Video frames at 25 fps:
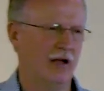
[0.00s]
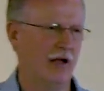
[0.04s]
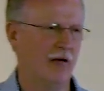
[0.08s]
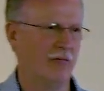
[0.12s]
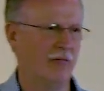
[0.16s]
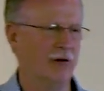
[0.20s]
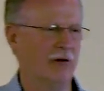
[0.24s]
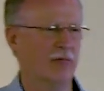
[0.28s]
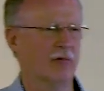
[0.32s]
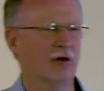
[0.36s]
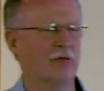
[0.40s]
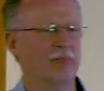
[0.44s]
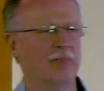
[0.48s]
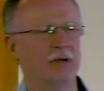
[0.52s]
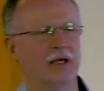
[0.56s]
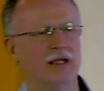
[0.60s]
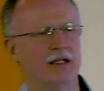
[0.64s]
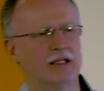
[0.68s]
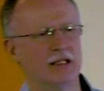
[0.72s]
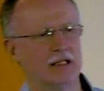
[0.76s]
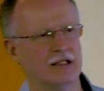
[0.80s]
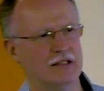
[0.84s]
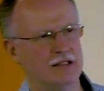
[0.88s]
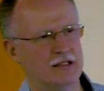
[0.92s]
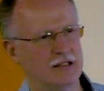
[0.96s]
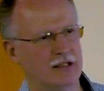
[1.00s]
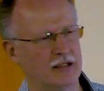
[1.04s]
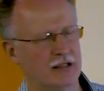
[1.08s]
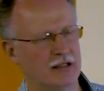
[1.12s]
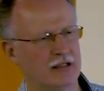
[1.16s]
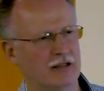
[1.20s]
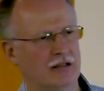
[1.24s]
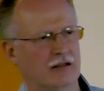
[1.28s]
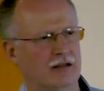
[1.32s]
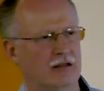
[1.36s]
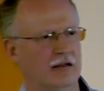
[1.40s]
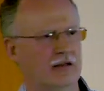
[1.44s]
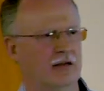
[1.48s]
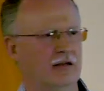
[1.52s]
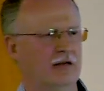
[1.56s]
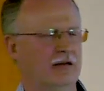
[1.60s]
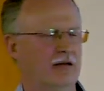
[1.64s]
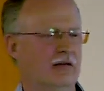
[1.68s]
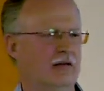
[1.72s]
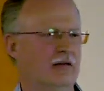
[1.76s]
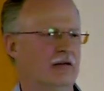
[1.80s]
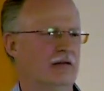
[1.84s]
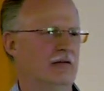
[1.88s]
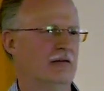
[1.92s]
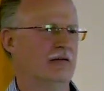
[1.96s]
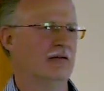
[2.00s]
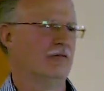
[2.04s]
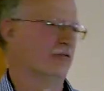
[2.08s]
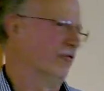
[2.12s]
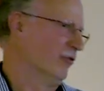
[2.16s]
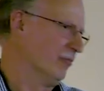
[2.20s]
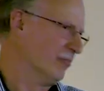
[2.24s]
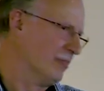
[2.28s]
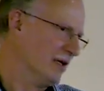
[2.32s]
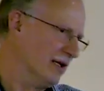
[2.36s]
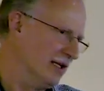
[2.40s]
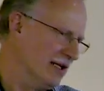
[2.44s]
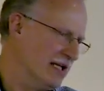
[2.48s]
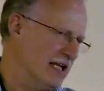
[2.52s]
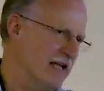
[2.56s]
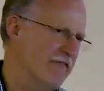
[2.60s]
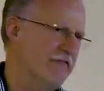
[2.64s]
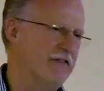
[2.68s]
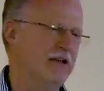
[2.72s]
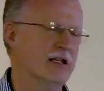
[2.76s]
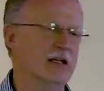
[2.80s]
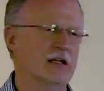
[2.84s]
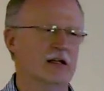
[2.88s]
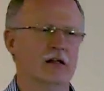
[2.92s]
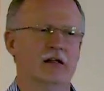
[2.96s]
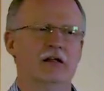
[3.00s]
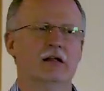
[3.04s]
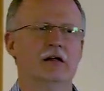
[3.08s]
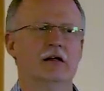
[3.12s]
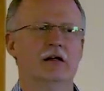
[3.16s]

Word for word: and we repented for believing